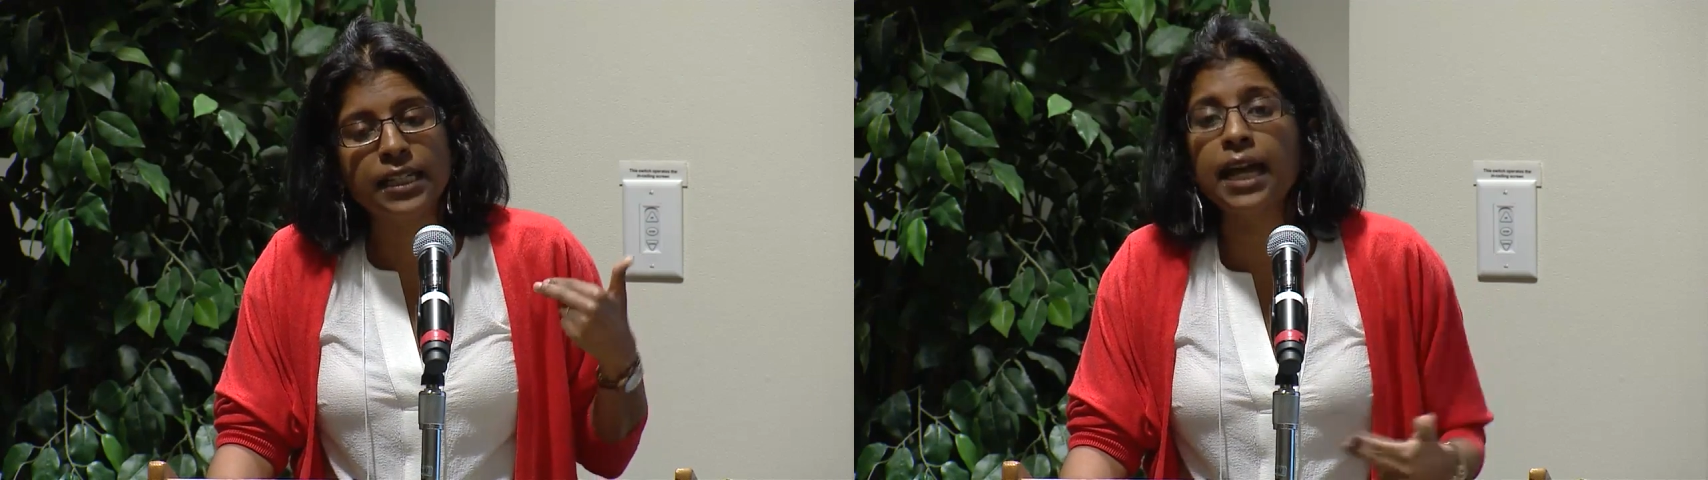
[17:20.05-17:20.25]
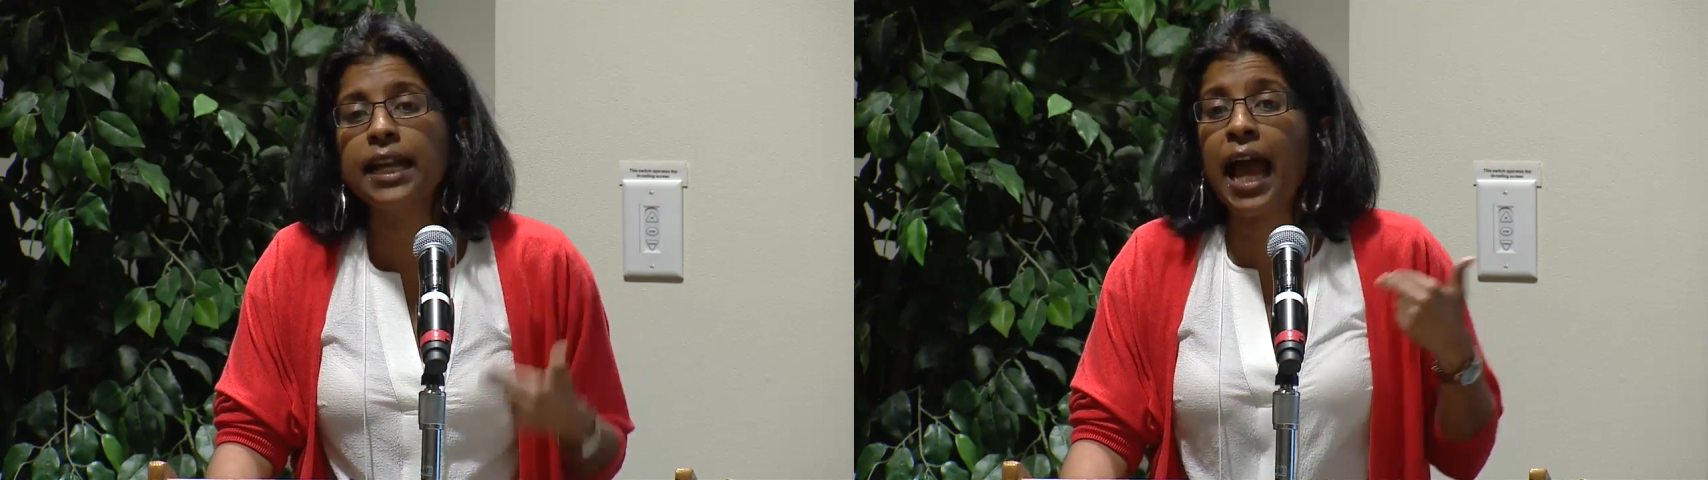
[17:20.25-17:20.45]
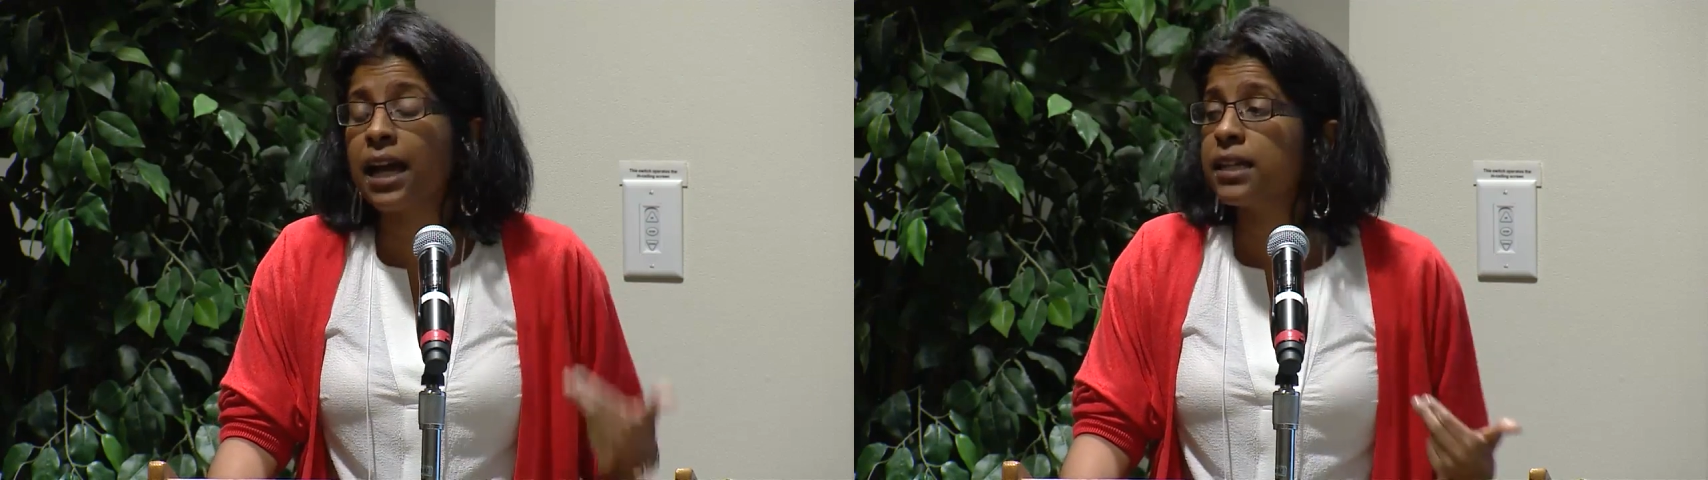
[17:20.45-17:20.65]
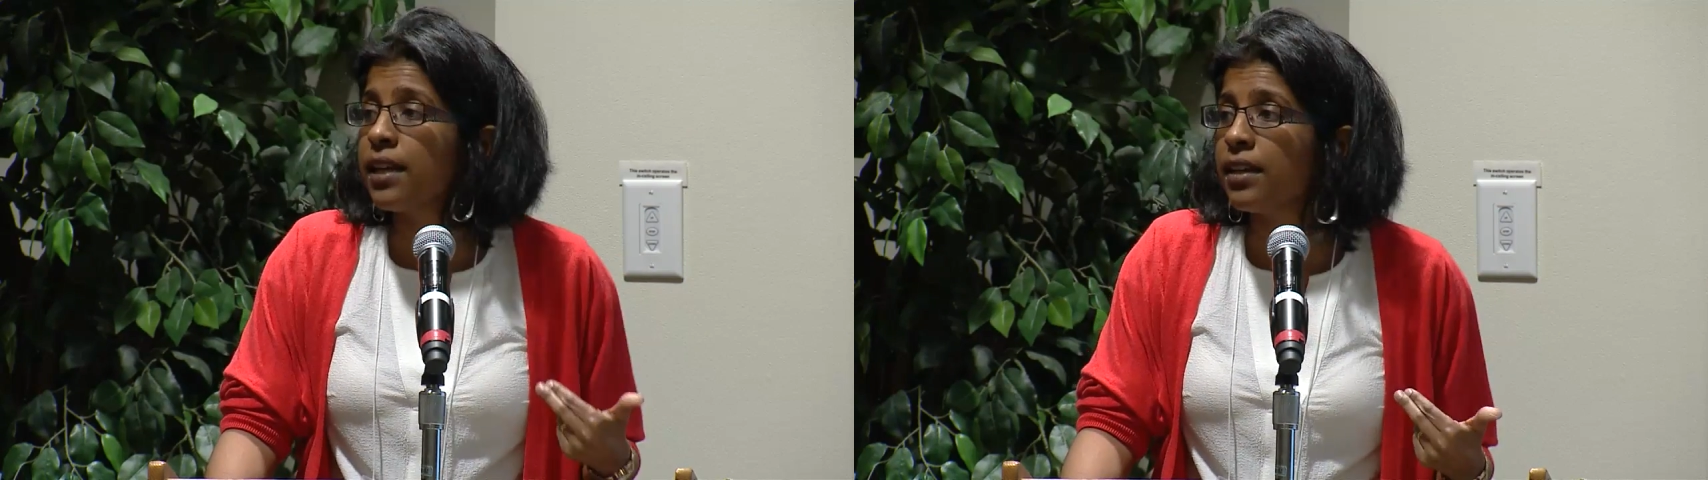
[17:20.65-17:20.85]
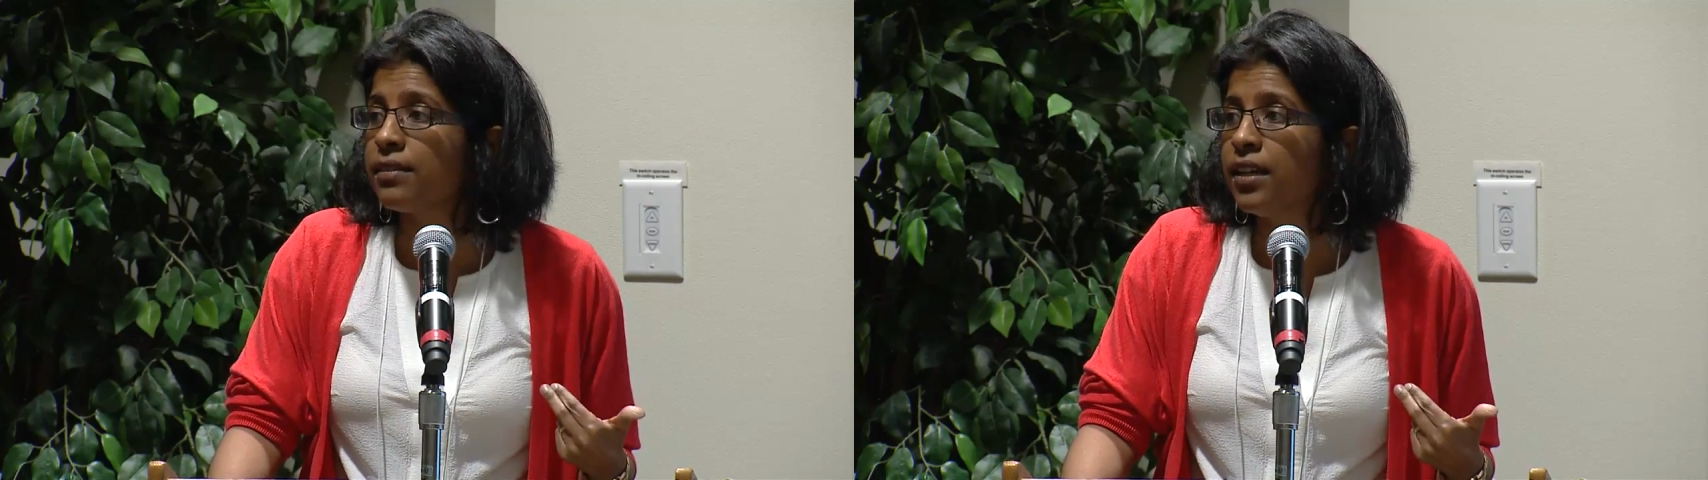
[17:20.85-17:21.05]
get
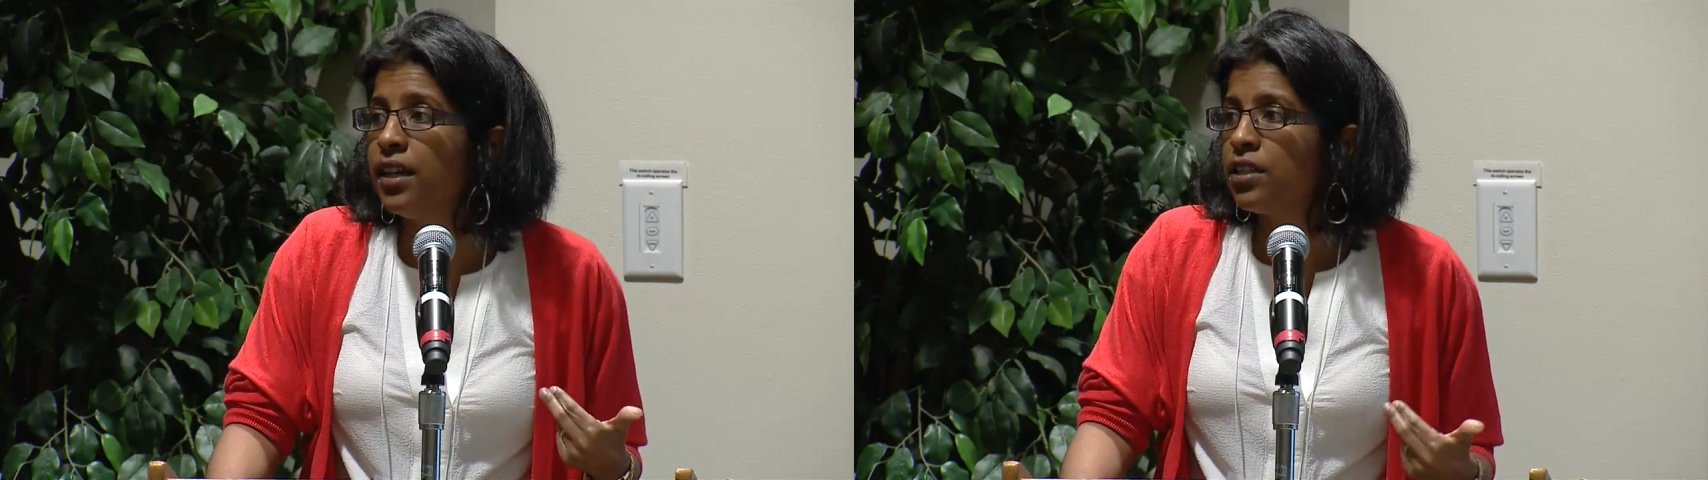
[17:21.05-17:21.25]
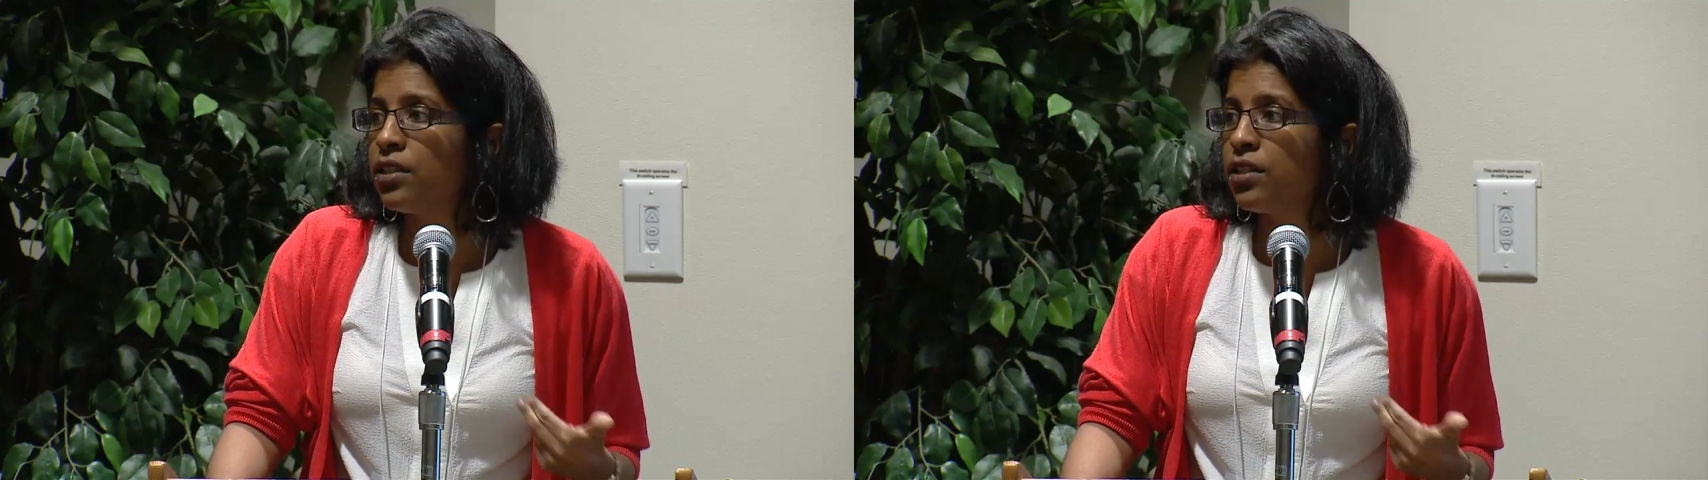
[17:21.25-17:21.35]
access